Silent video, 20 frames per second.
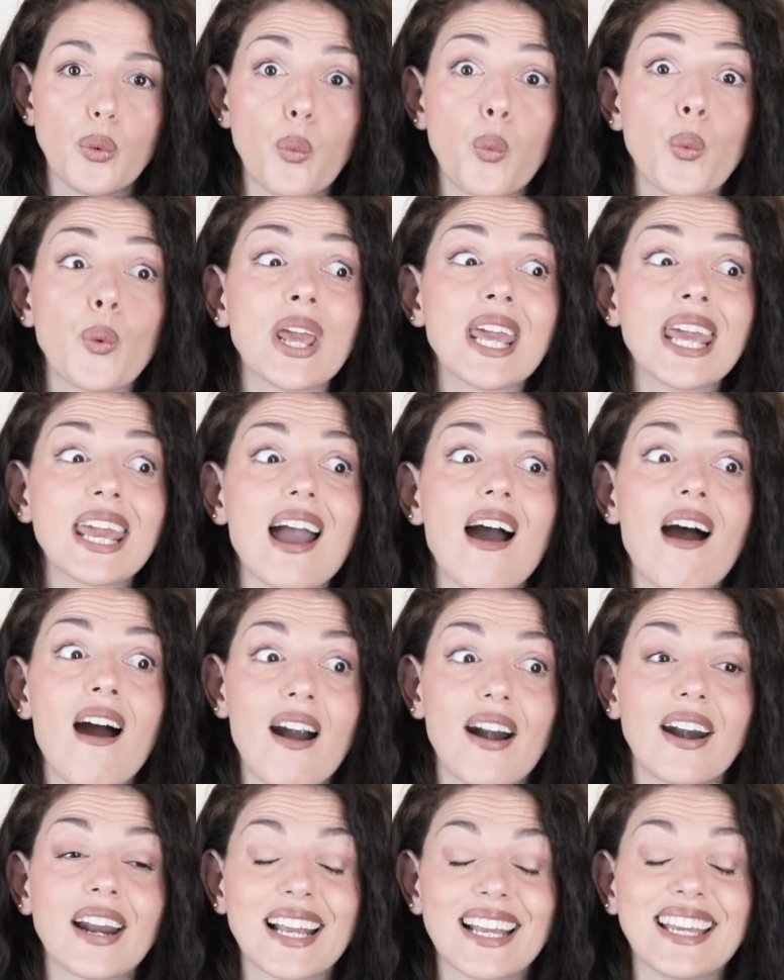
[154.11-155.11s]
We
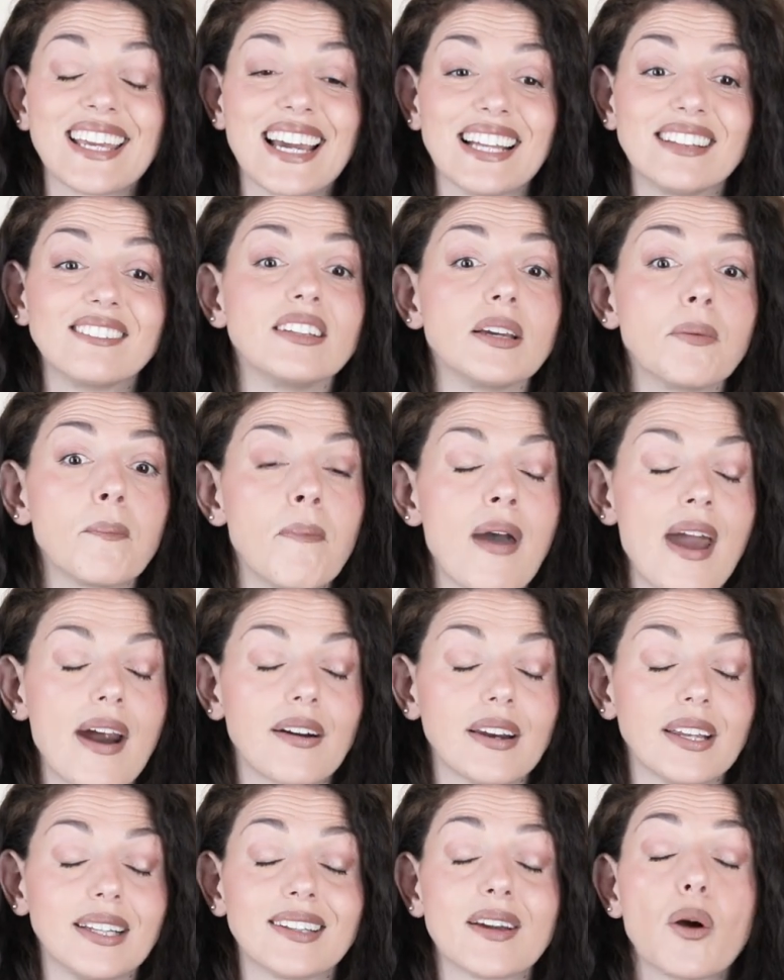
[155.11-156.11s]
are getting
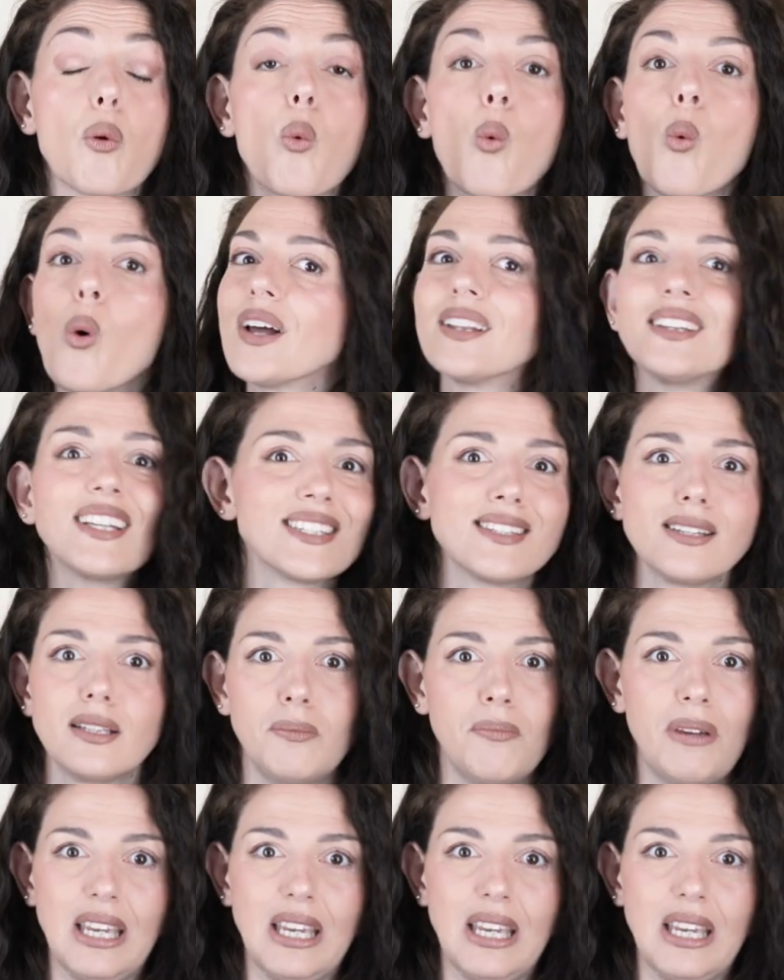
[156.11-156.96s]
married. What does it